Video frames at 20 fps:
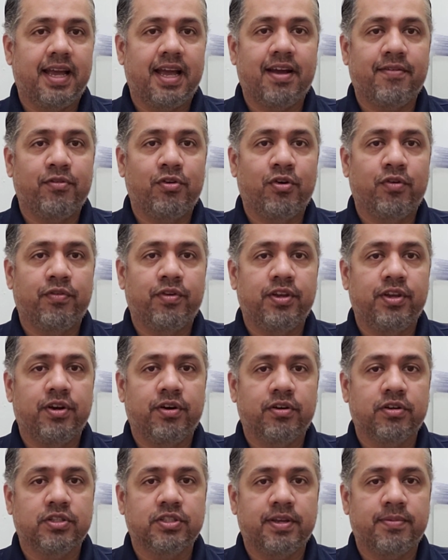of have it over here
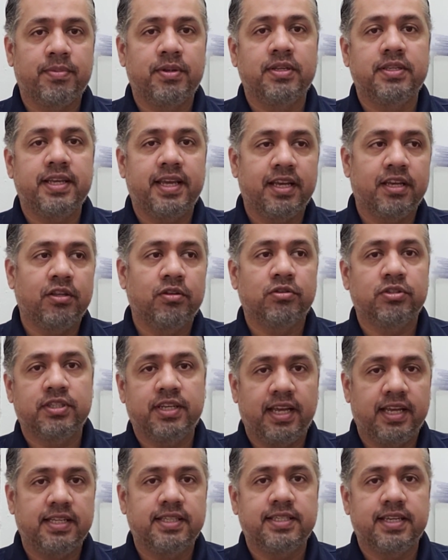because I've been taking those
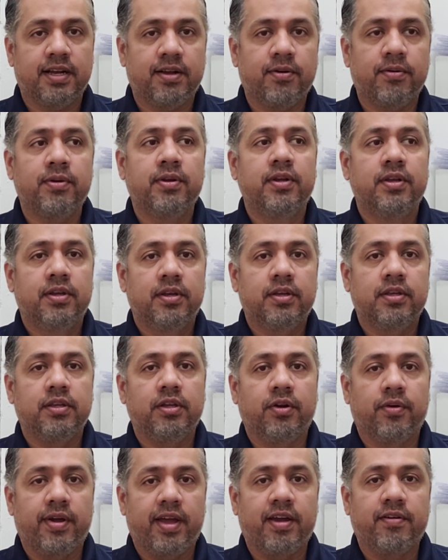gains out
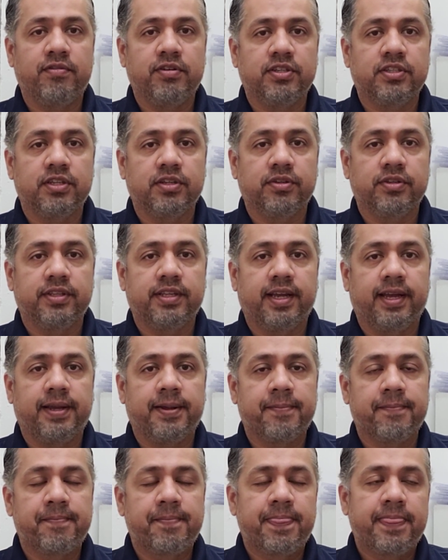every single day.
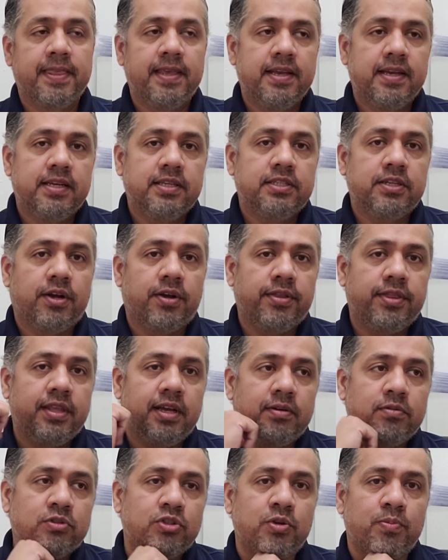So that
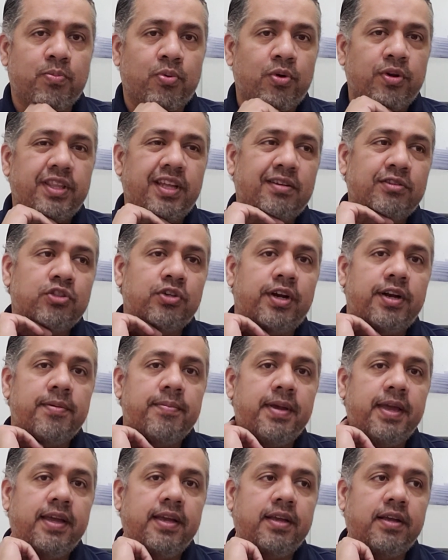was the point that I was trying to
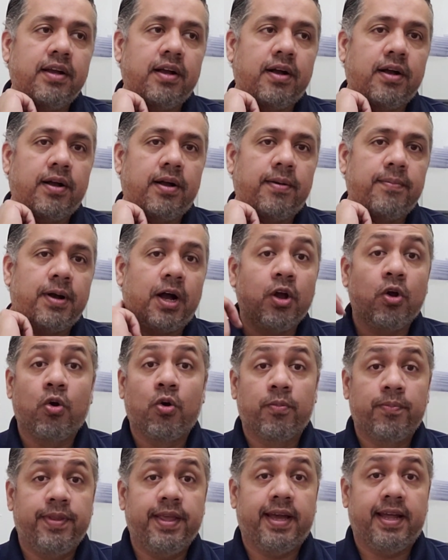make. I
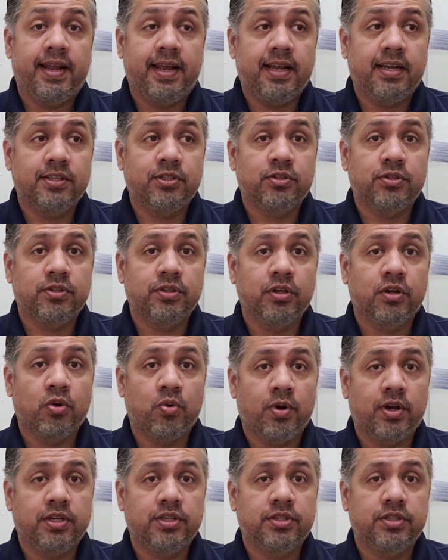hope that answered the
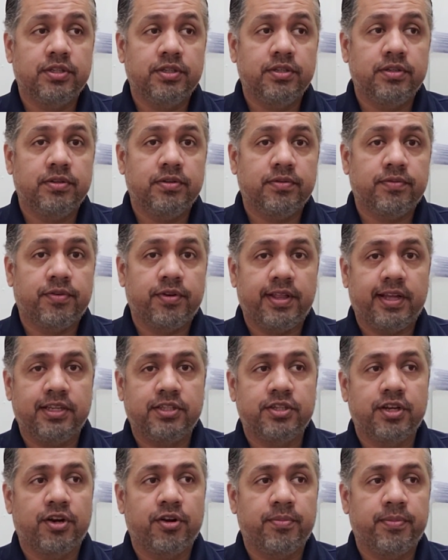question for that
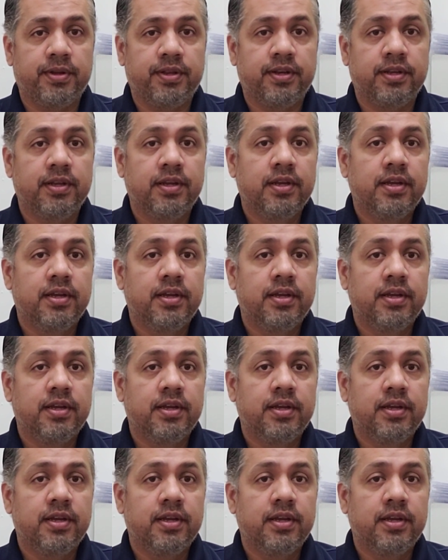gentleman.